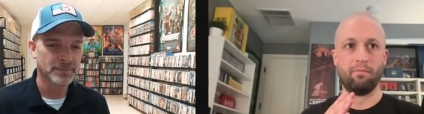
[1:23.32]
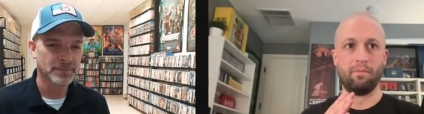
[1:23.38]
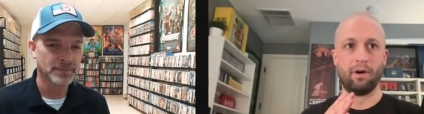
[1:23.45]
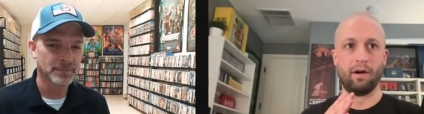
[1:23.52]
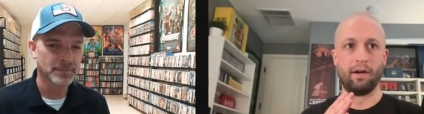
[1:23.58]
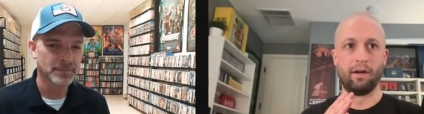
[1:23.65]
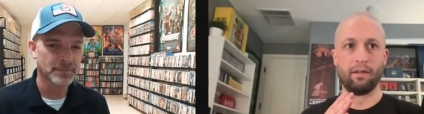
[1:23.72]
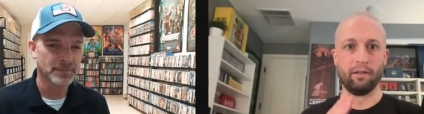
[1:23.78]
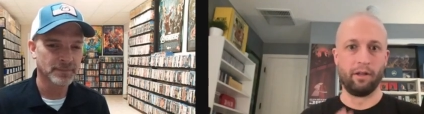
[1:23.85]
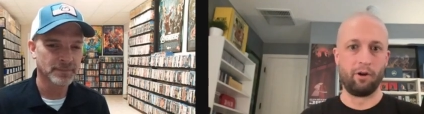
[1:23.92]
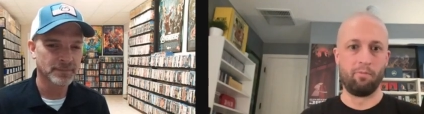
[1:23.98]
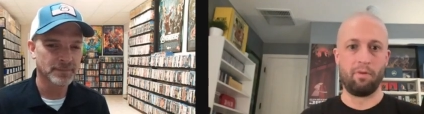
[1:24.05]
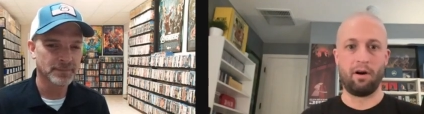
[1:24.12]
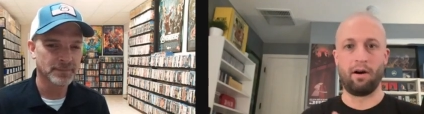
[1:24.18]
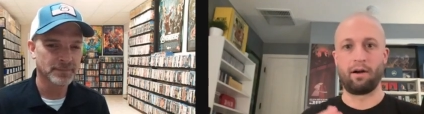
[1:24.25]
Speaker 1: Uh,
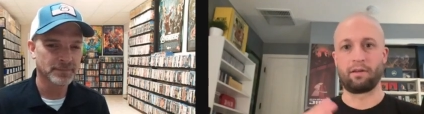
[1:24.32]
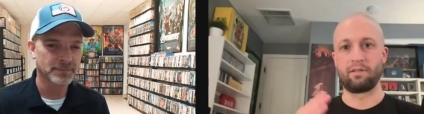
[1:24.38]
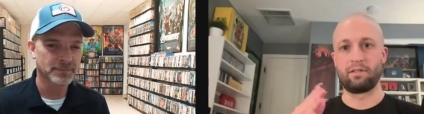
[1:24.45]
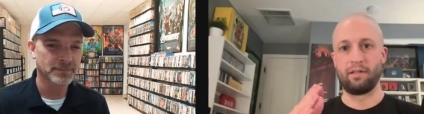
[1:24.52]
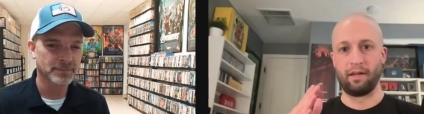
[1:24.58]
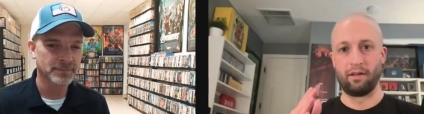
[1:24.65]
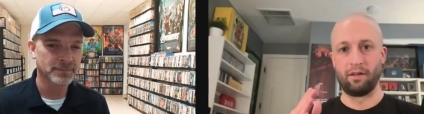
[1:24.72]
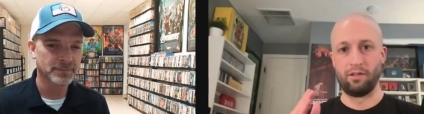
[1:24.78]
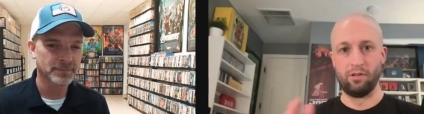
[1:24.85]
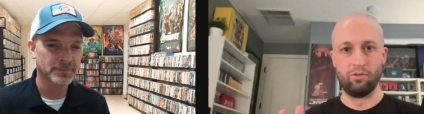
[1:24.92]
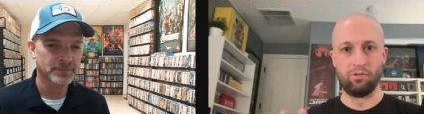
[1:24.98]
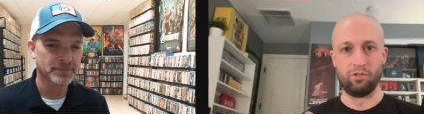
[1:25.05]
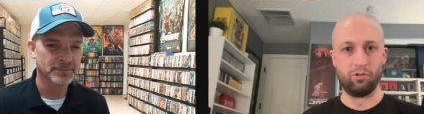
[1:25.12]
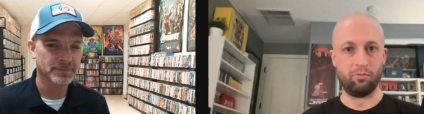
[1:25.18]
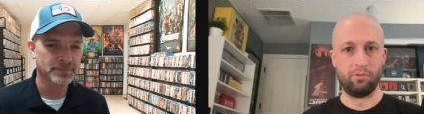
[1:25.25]
Letterboxd, and
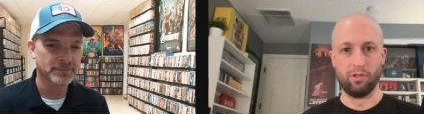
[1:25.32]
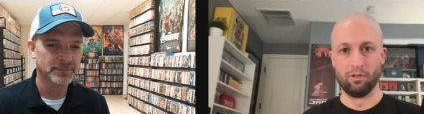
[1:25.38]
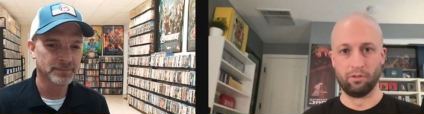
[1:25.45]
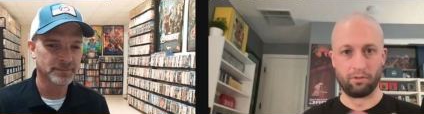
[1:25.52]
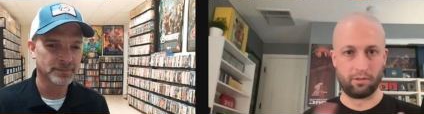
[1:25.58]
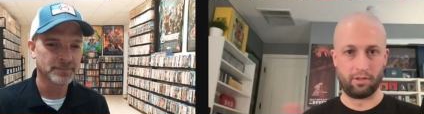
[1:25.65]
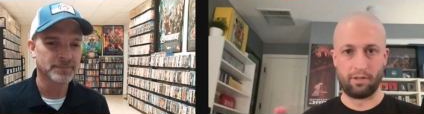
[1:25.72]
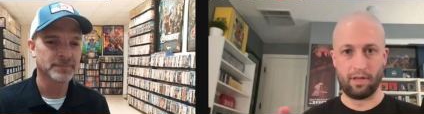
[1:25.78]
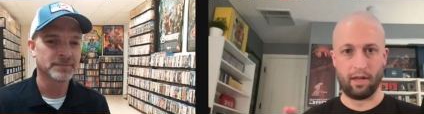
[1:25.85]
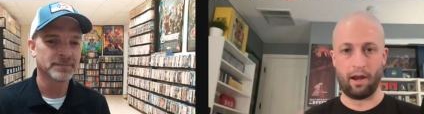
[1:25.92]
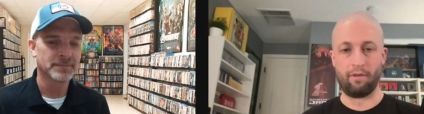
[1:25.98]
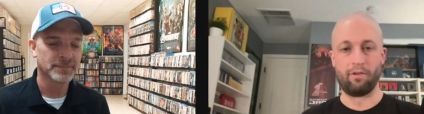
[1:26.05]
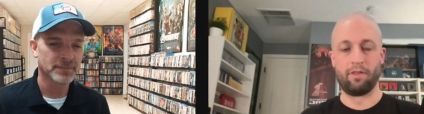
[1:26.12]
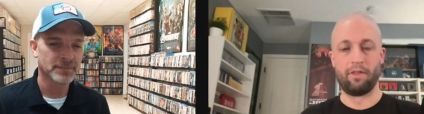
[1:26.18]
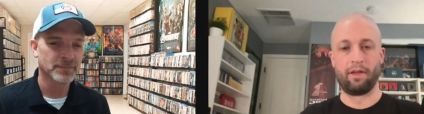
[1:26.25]
YouTube, you'll get
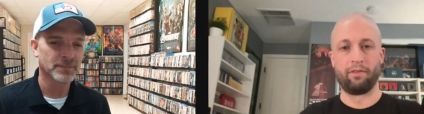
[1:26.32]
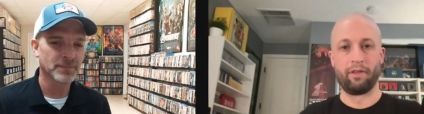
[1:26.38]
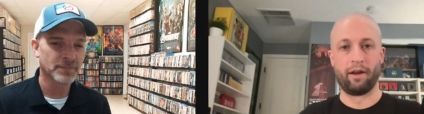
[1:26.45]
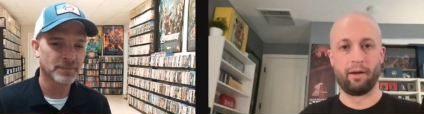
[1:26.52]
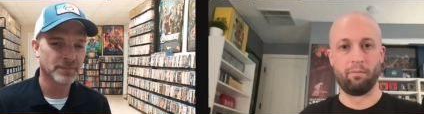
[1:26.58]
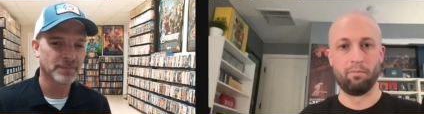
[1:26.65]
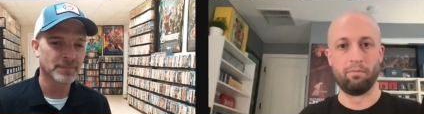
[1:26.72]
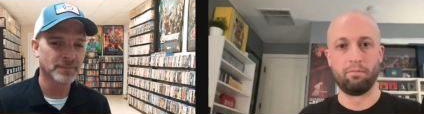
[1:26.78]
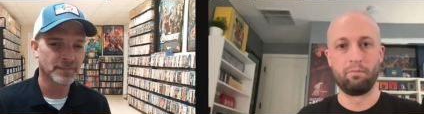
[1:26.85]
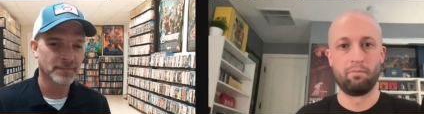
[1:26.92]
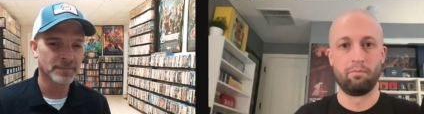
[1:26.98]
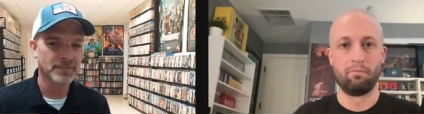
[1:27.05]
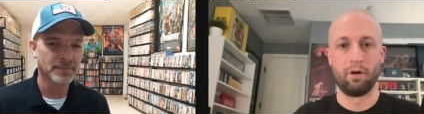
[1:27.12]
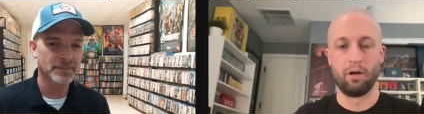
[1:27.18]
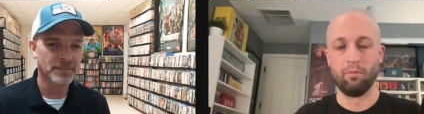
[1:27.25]
everything that I'm
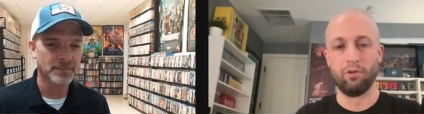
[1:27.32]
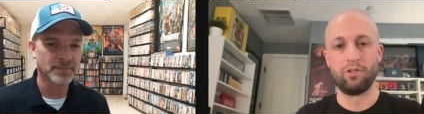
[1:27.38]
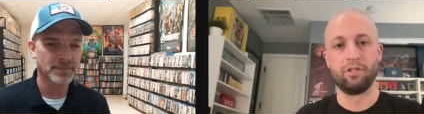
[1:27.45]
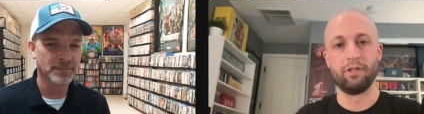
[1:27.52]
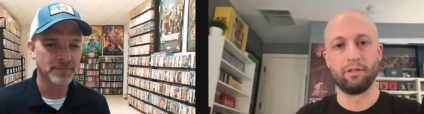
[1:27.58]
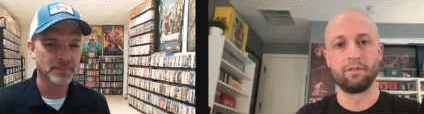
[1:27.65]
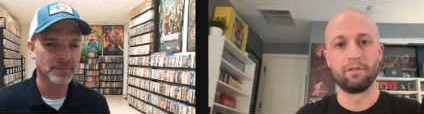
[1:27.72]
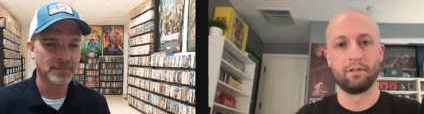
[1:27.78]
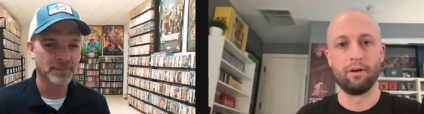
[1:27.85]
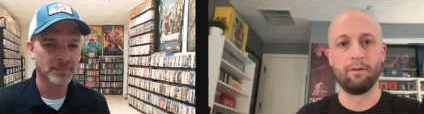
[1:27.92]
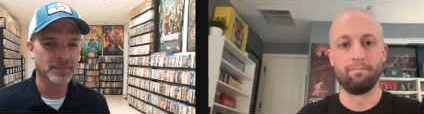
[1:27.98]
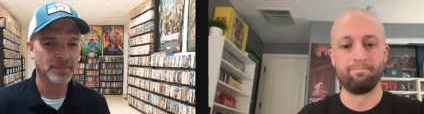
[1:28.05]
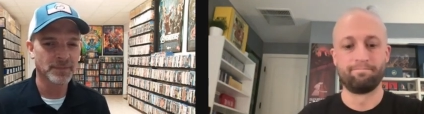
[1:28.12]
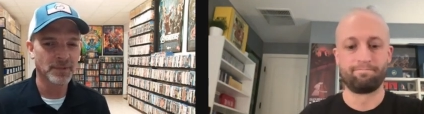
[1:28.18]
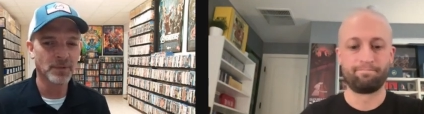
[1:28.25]
publishing.
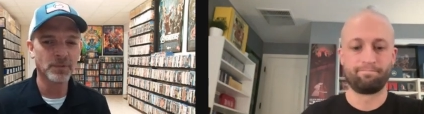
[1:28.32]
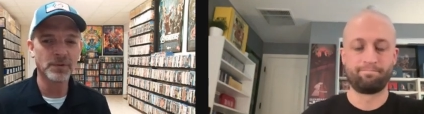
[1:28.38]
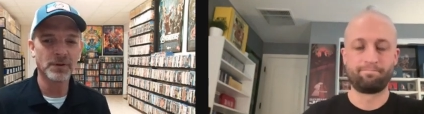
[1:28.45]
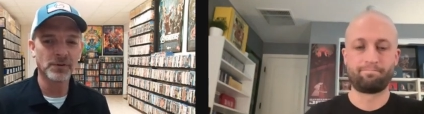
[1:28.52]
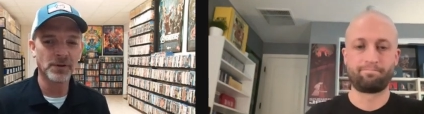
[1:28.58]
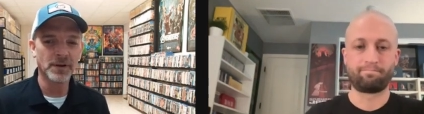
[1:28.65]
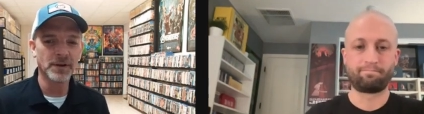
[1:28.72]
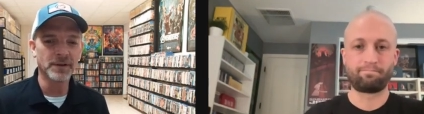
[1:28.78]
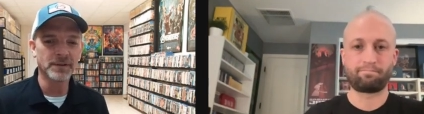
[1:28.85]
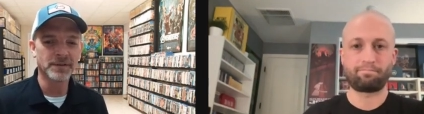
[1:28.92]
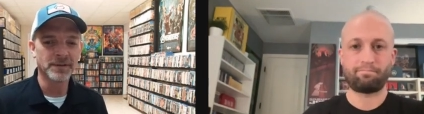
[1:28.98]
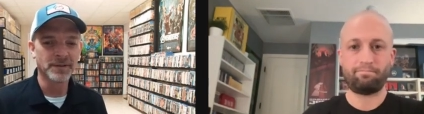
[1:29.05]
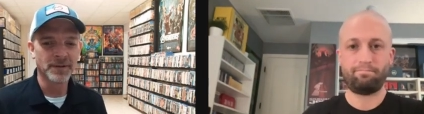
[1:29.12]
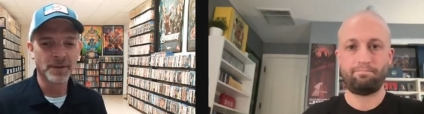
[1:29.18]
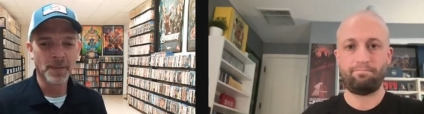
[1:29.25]
So
Speaker 2: okay, great.
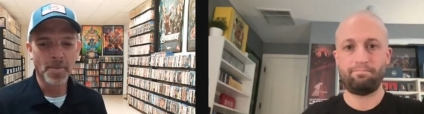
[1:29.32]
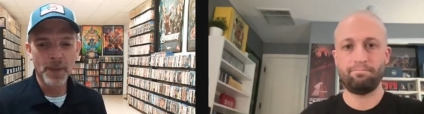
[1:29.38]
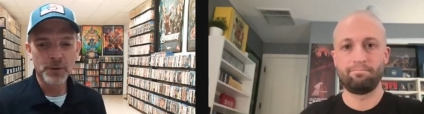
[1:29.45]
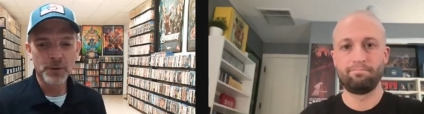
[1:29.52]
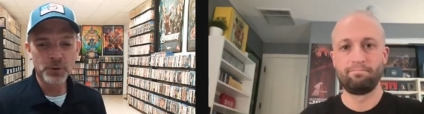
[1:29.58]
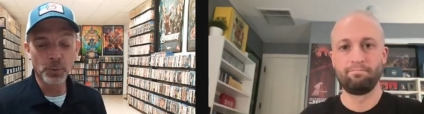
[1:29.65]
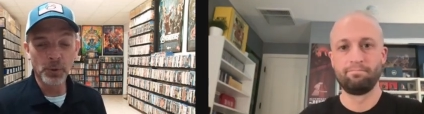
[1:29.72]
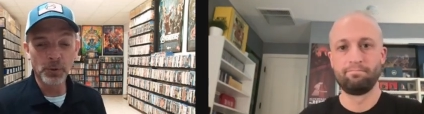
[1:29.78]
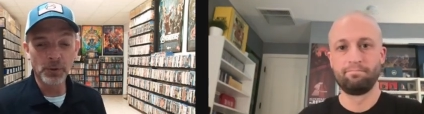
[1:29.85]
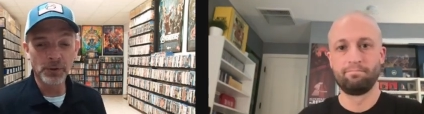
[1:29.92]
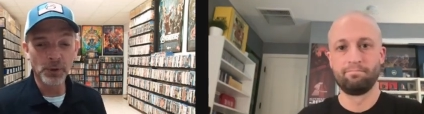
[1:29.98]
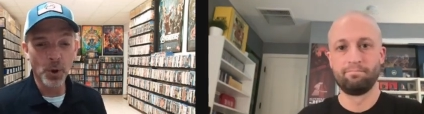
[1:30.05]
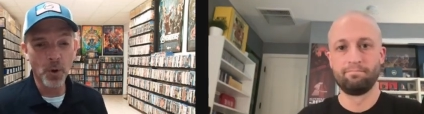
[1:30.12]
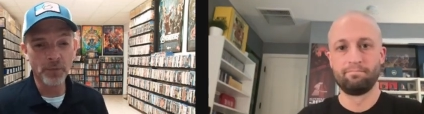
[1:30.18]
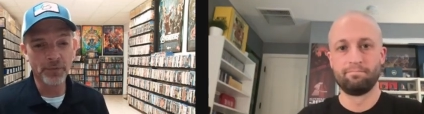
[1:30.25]
So we're going
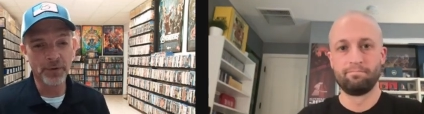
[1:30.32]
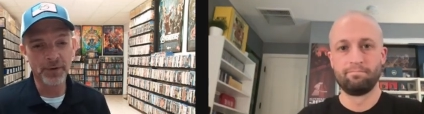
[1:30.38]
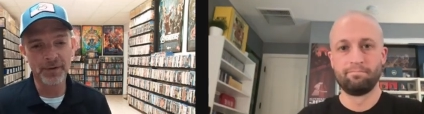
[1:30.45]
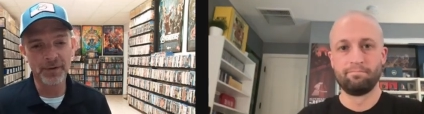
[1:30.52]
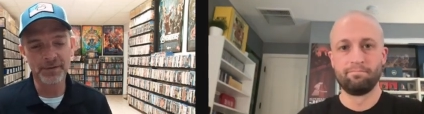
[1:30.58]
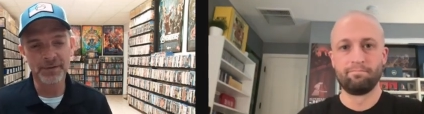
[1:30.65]
to go over